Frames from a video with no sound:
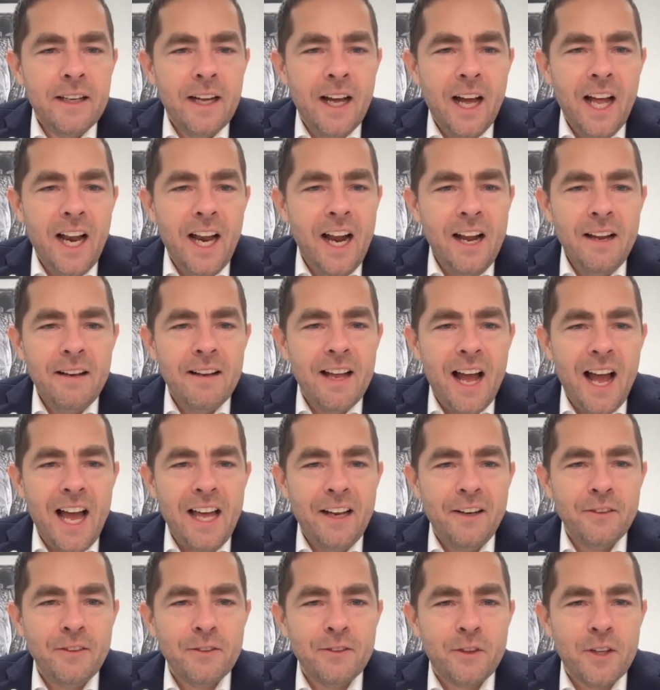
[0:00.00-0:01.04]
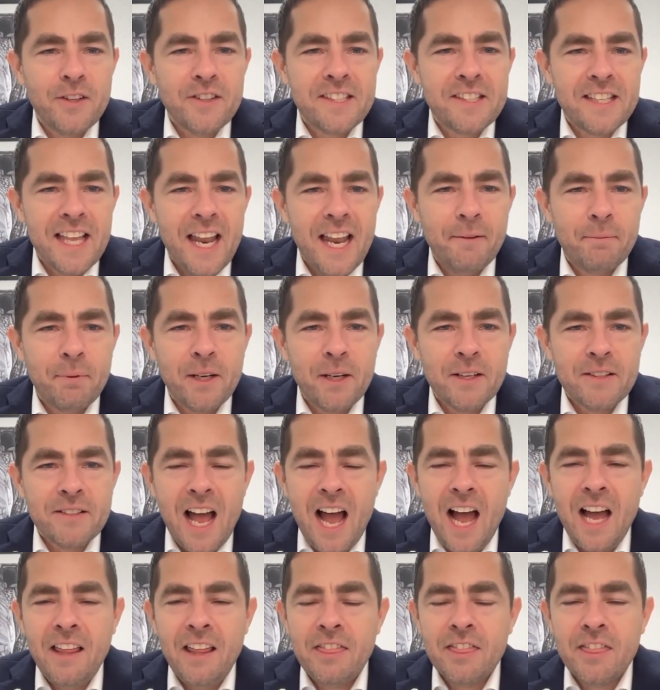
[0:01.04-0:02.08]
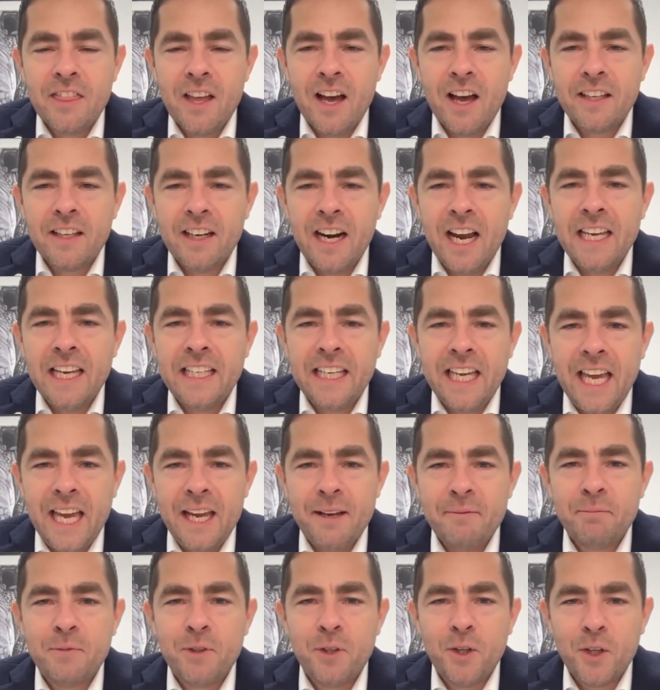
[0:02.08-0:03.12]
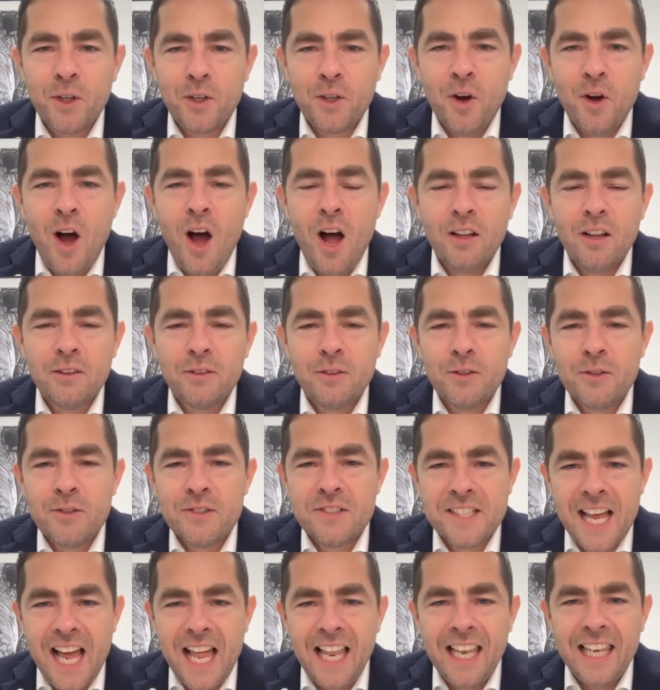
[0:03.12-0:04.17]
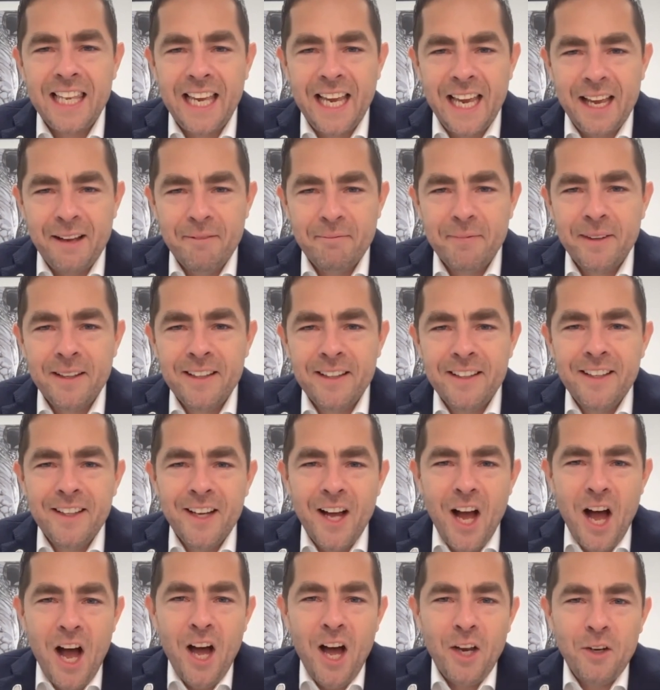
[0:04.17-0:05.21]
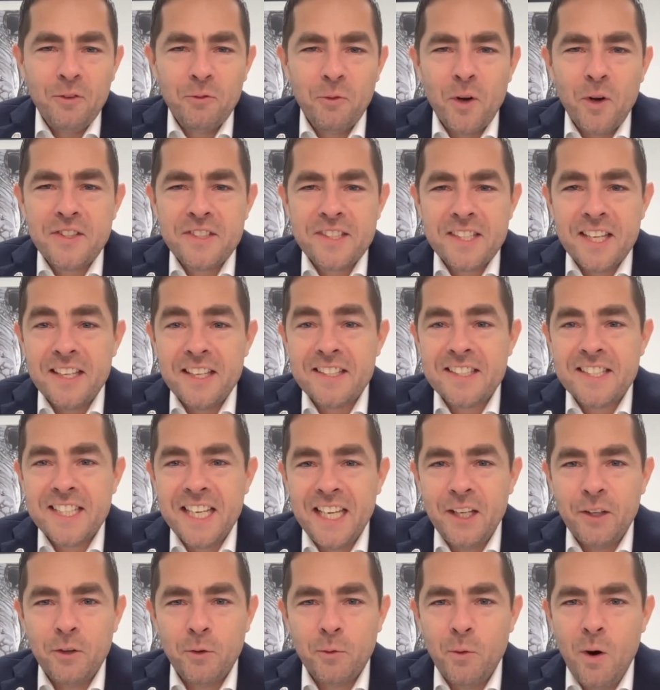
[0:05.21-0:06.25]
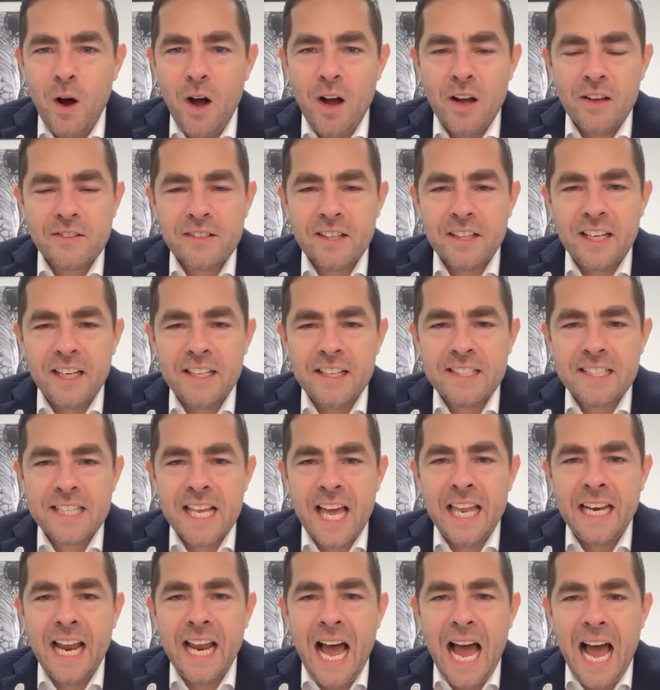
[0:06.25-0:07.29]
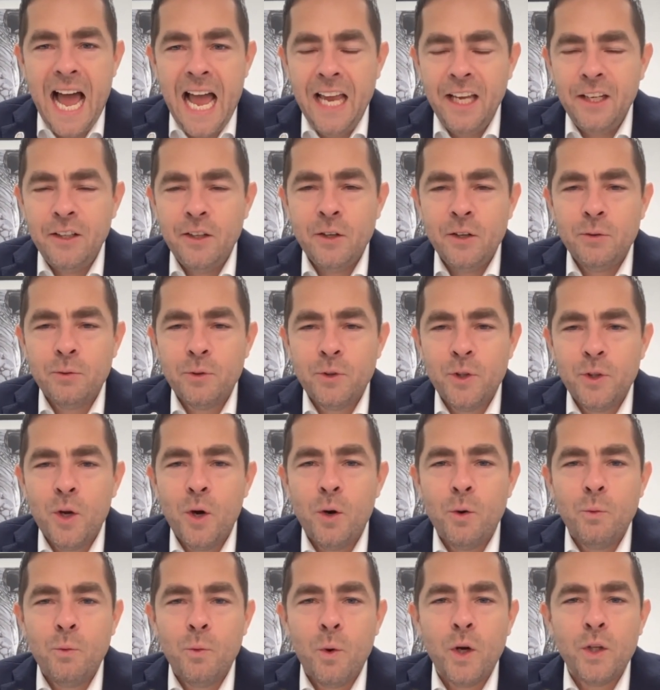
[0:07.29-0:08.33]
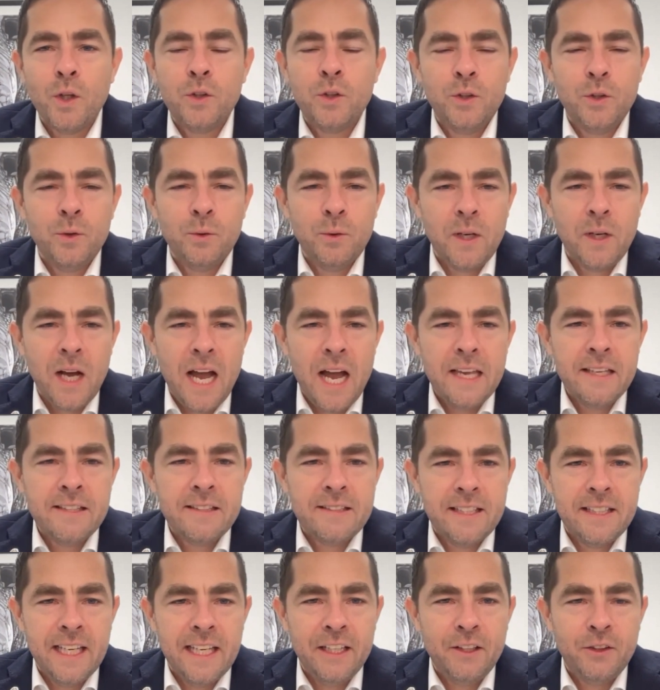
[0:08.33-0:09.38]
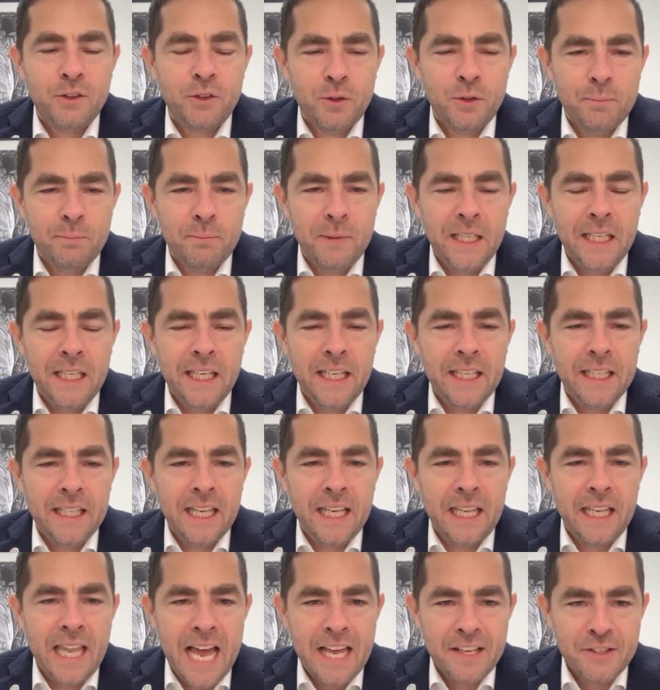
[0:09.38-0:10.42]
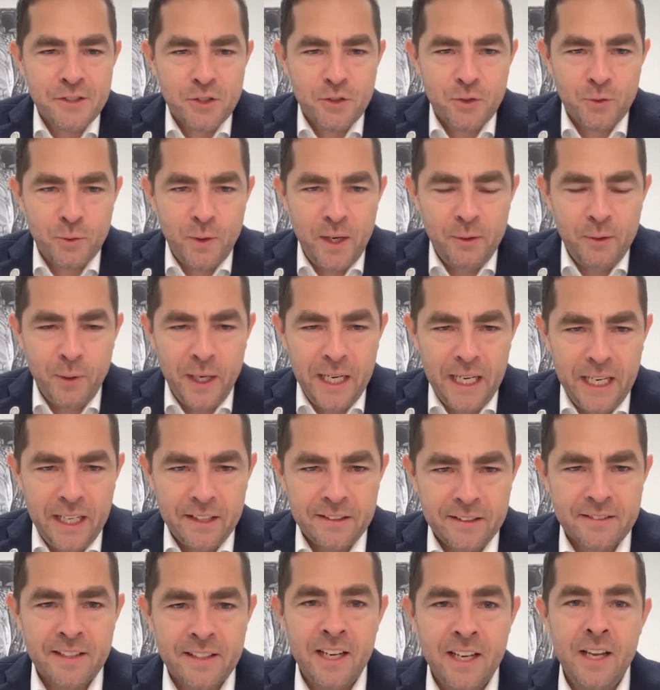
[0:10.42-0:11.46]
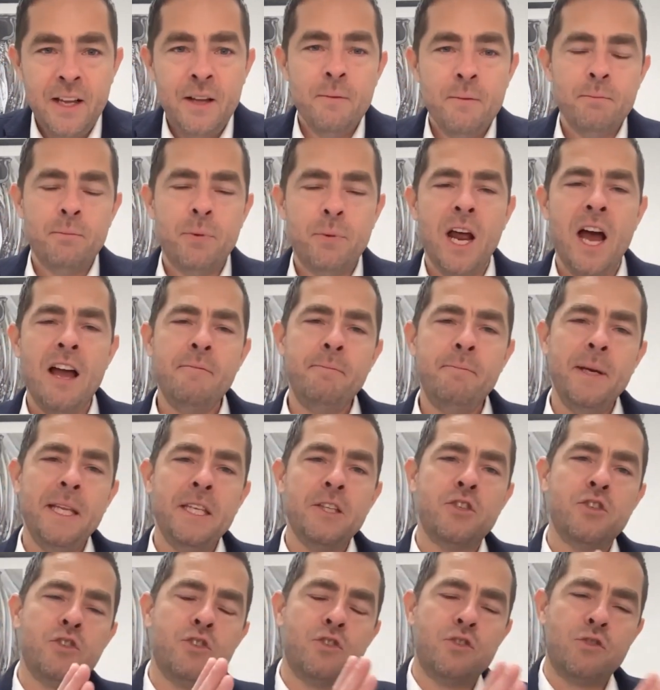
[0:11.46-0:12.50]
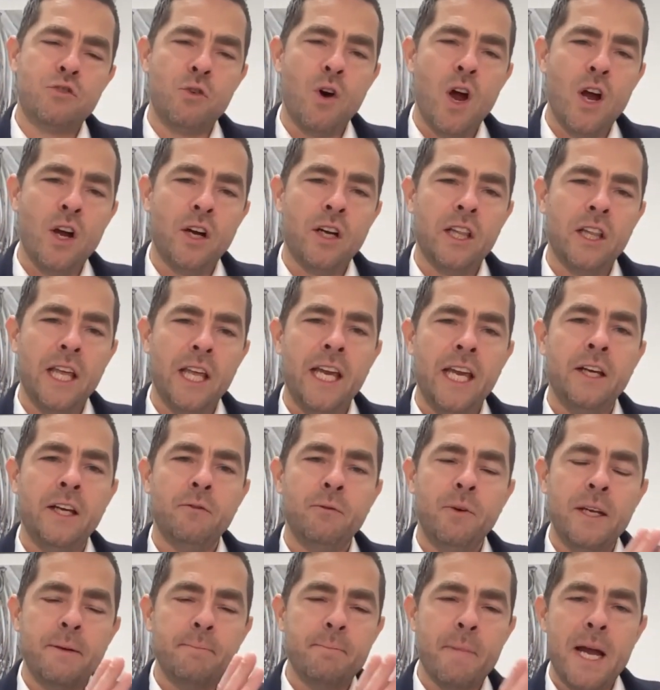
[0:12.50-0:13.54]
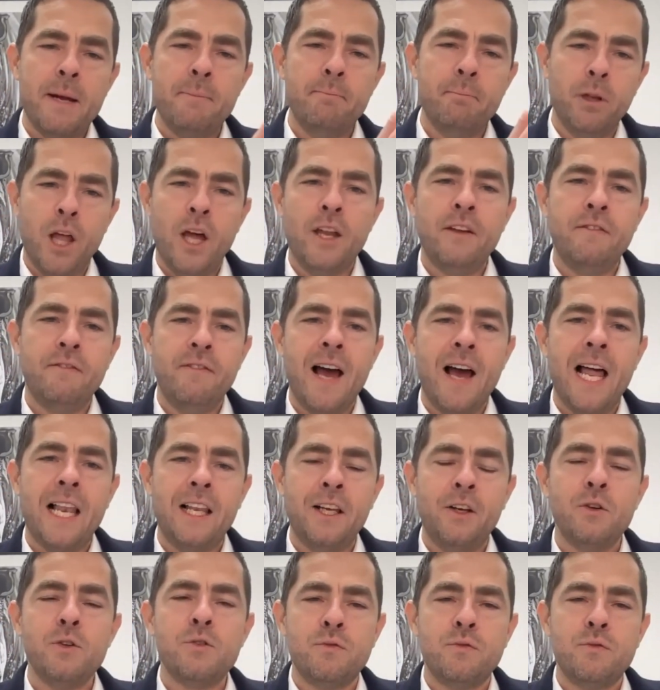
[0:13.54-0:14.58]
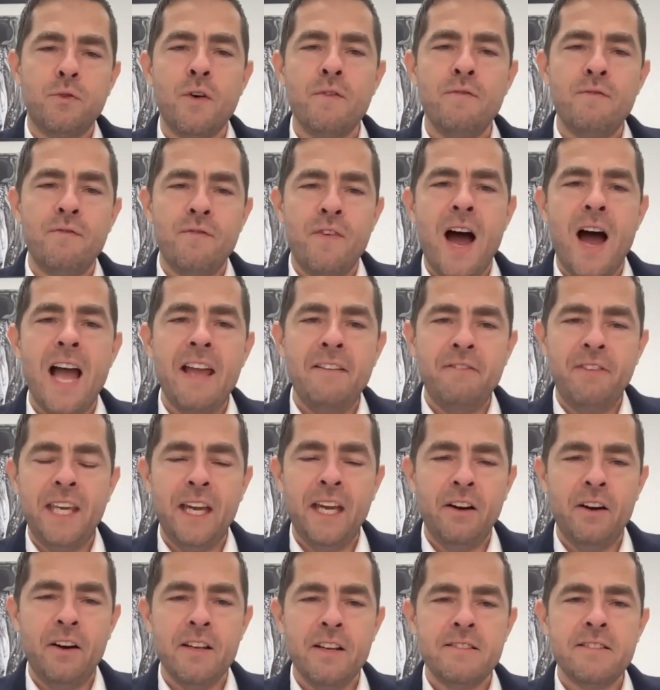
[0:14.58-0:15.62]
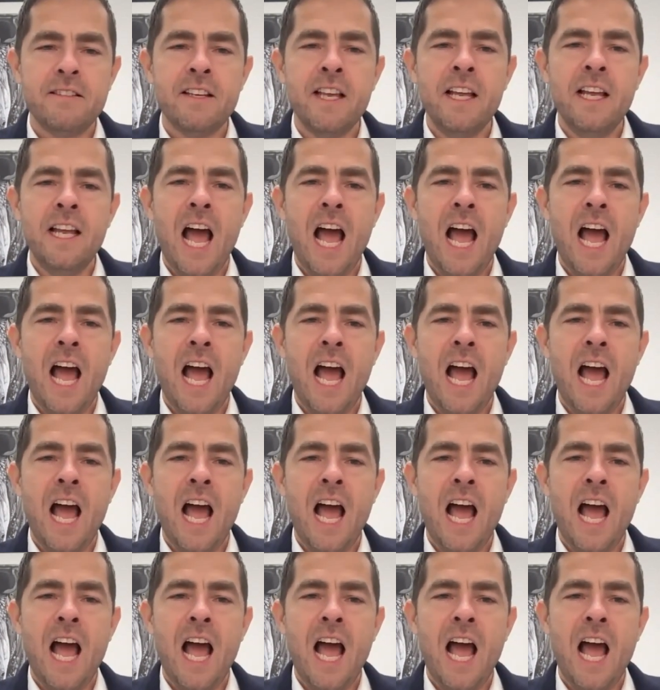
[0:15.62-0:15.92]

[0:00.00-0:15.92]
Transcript: And I don't understand it, because I thought that I came to the call to sell him on what Zinzino was. And he said, I don't know what you guys did to me in the last 3 weeks, but I've been struggling with my blood values for 5 years.